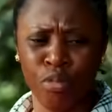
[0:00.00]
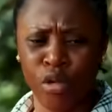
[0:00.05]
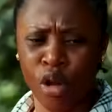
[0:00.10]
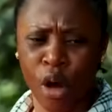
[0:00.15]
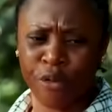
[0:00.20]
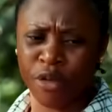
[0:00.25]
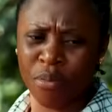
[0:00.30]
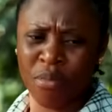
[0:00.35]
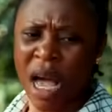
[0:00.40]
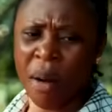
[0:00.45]

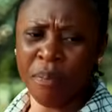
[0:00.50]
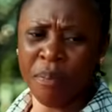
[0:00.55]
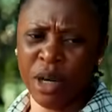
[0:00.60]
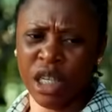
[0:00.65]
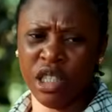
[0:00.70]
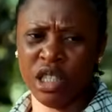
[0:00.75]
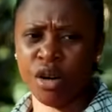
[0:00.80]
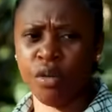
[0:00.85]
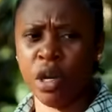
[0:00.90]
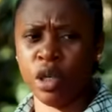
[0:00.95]
loving me and
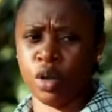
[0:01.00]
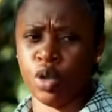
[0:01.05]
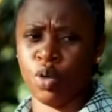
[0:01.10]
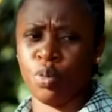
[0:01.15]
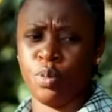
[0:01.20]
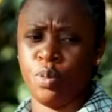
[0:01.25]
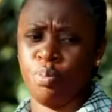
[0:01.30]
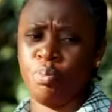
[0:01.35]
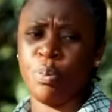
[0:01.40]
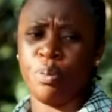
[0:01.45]
being in a
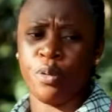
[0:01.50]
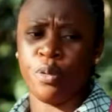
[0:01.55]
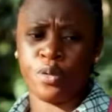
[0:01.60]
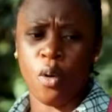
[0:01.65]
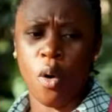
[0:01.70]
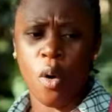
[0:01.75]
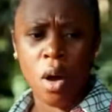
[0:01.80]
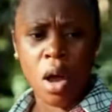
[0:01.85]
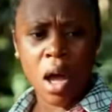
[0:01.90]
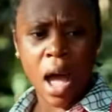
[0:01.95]
relationship with me
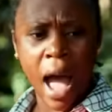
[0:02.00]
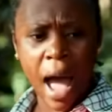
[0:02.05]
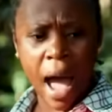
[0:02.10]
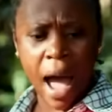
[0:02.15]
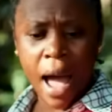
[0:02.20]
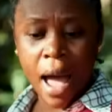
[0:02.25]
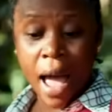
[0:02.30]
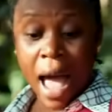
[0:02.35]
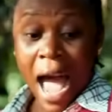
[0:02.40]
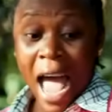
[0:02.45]
before.
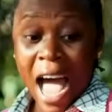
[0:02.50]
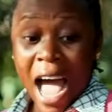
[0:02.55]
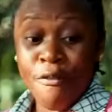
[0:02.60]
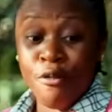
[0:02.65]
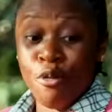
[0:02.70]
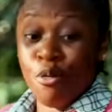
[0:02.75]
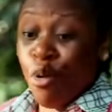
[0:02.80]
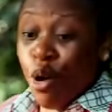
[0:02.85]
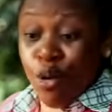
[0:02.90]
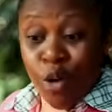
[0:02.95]
I
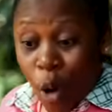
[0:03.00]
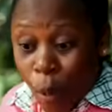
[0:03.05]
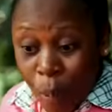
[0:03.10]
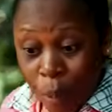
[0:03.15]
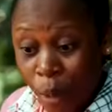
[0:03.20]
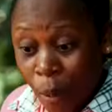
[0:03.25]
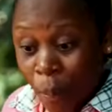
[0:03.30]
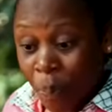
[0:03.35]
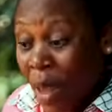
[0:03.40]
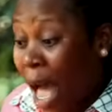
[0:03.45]
have grown up.
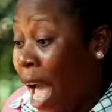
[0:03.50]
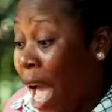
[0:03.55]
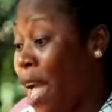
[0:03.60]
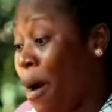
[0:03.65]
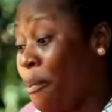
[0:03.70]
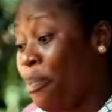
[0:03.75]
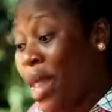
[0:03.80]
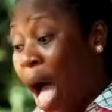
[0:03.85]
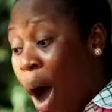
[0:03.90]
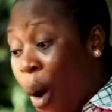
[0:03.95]
I
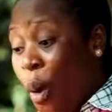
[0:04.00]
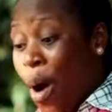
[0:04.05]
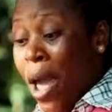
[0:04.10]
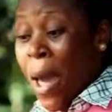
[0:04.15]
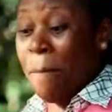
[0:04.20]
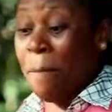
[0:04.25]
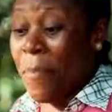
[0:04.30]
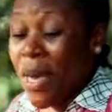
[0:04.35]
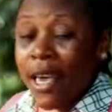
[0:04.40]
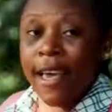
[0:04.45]
am now
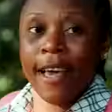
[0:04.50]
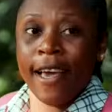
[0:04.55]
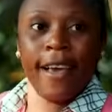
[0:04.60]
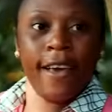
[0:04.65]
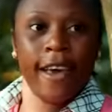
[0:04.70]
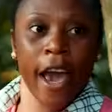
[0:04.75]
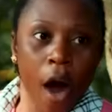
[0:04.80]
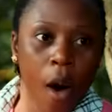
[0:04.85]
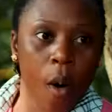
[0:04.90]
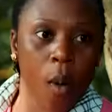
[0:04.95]
a big
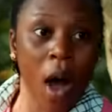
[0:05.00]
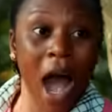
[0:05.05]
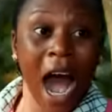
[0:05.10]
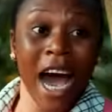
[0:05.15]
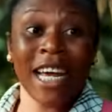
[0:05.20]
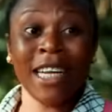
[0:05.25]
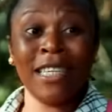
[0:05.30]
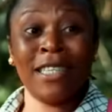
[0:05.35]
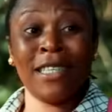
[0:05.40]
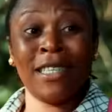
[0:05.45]
girl,
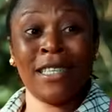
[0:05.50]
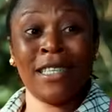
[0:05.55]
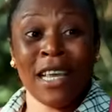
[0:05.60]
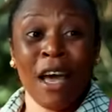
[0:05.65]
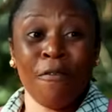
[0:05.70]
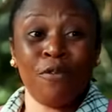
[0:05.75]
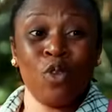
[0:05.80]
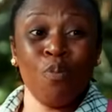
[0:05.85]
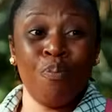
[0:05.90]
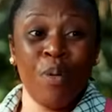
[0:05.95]
and I
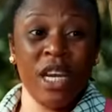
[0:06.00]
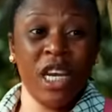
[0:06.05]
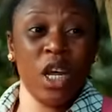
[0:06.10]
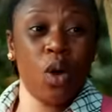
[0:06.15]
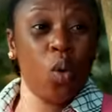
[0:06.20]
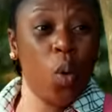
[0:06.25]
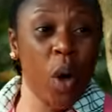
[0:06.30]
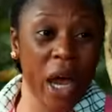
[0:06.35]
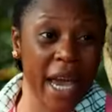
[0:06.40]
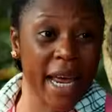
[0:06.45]
deserve to be
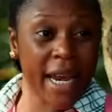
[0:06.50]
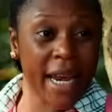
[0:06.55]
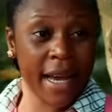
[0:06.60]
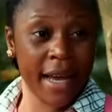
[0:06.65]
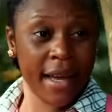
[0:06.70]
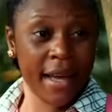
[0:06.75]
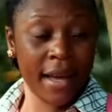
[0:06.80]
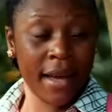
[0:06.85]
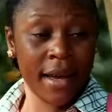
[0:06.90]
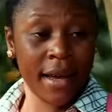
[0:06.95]
the queen.
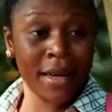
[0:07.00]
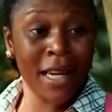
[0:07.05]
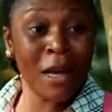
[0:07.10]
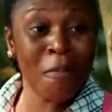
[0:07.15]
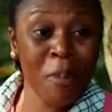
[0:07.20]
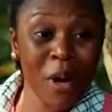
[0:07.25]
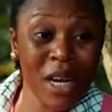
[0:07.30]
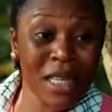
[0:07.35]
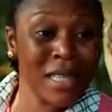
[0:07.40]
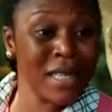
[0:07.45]

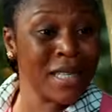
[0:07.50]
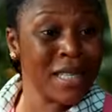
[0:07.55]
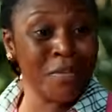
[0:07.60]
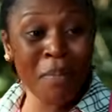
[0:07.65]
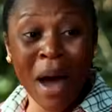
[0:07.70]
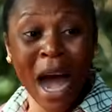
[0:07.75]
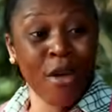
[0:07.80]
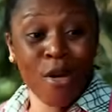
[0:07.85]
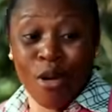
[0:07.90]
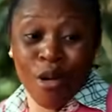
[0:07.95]
The prince is
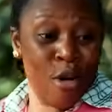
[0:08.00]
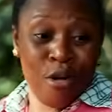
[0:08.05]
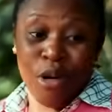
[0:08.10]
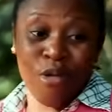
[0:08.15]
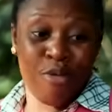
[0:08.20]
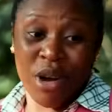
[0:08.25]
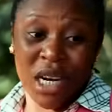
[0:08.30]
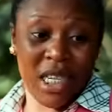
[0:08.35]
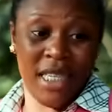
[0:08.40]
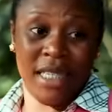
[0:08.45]
mine
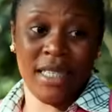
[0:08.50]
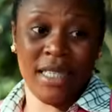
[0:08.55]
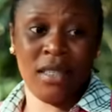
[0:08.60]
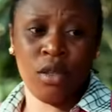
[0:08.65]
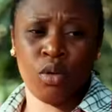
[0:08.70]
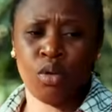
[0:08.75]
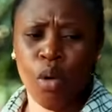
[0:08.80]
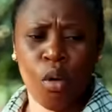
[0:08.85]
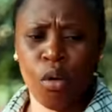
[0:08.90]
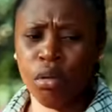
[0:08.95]
already,
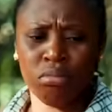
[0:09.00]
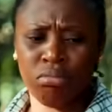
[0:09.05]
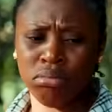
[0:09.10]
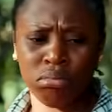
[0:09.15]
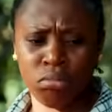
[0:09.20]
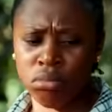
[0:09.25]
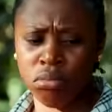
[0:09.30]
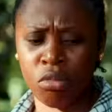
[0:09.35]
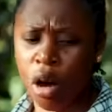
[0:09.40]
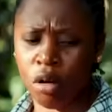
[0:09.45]
so
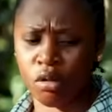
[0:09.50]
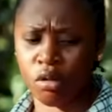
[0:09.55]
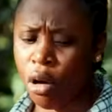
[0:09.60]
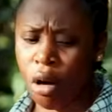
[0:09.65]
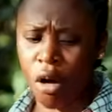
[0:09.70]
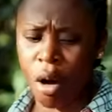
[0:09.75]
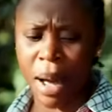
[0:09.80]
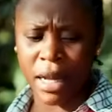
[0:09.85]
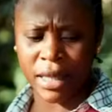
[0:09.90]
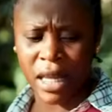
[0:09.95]
don't
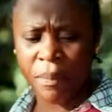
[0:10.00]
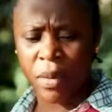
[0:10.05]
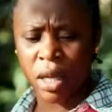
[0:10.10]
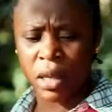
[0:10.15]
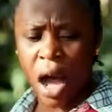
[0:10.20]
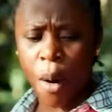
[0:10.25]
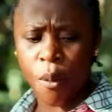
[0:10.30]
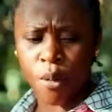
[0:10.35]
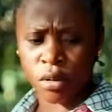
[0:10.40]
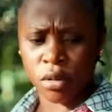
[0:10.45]
come and tell me
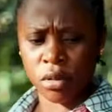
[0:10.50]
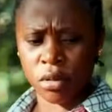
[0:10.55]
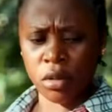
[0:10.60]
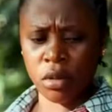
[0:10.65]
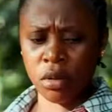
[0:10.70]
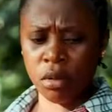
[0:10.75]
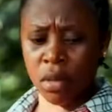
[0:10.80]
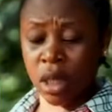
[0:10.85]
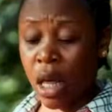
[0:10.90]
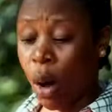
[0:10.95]
that one.
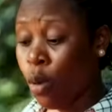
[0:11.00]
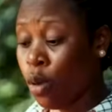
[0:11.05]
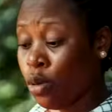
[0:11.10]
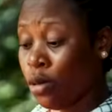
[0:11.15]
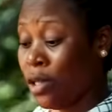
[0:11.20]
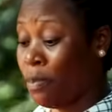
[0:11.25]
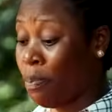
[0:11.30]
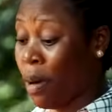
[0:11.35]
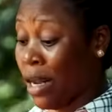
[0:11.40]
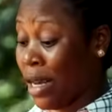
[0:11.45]
Me that will
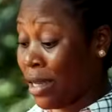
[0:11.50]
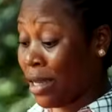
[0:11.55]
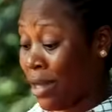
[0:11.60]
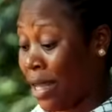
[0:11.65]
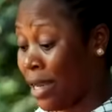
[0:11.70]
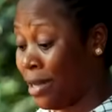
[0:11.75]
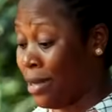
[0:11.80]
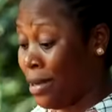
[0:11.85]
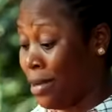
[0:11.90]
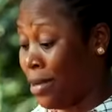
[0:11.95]
go to the palace
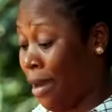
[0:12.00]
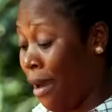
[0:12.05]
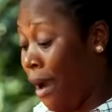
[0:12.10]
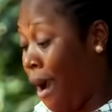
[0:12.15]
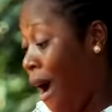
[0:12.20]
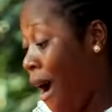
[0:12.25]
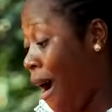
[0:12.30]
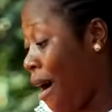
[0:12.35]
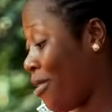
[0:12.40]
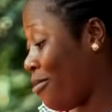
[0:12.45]
like this.
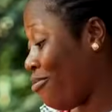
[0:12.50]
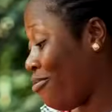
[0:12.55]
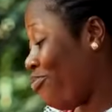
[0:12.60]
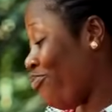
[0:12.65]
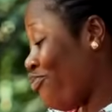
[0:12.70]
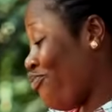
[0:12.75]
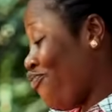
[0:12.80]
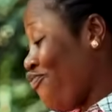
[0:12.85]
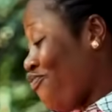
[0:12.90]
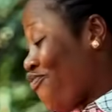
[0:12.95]

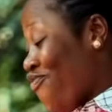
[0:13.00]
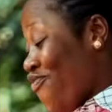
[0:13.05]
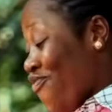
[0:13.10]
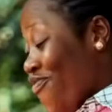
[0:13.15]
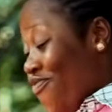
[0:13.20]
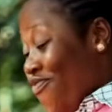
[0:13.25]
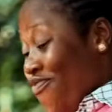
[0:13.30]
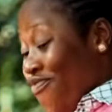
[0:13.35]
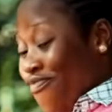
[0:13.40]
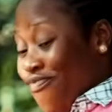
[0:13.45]

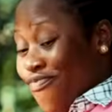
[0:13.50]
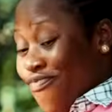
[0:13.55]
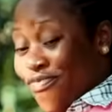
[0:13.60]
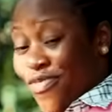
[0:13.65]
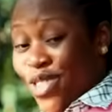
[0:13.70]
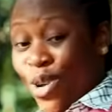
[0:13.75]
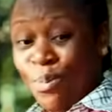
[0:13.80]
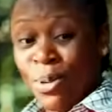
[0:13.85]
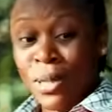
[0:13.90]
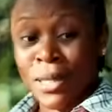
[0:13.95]

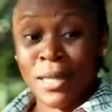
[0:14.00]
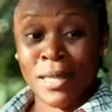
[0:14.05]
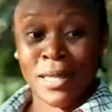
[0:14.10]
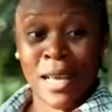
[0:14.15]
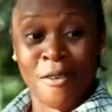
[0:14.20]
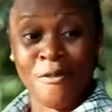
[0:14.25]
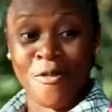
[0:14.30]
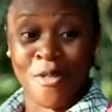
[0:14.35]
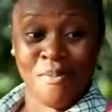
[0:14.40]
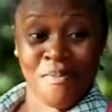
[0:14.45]
They'll be
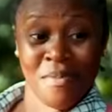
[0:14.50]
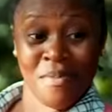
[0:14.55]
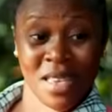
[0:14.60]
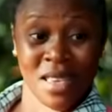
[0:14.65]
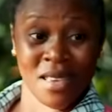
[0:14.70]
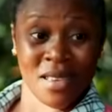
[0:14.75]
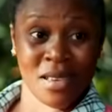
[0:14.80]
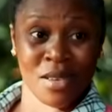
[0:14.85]
serving me.